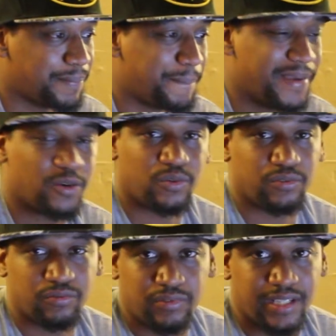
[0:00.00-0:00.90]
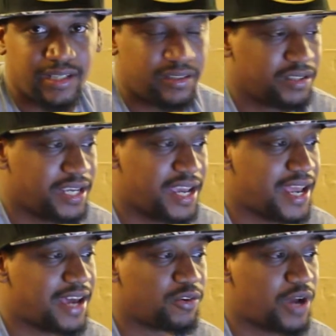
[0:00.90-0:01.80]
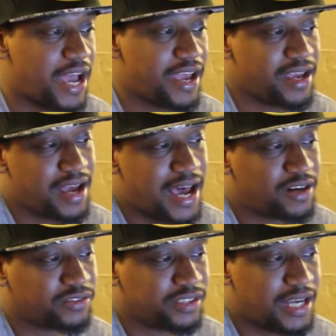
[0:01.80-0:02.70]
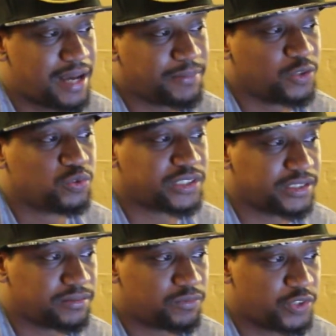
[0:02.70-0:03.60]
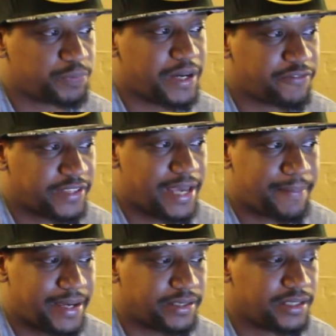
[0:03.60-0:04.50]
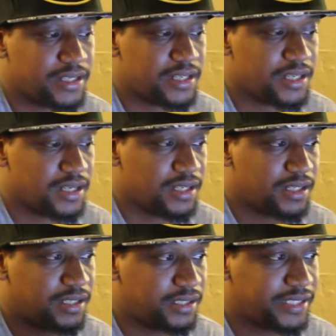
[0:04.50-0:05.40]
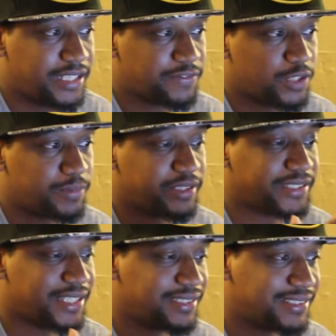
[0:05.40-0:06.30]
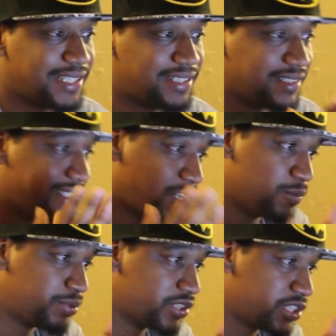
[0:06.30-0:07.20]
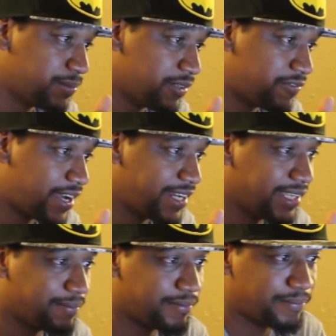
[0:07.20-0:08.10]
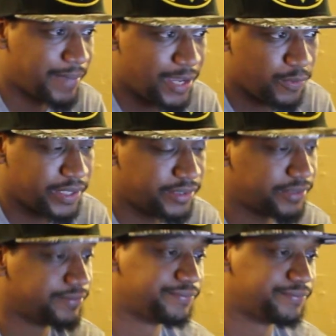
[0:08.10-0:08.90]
middle there, and I'm losing respect for that man. Keith Thurman says that Kell Brooks should be fighting Mayweather.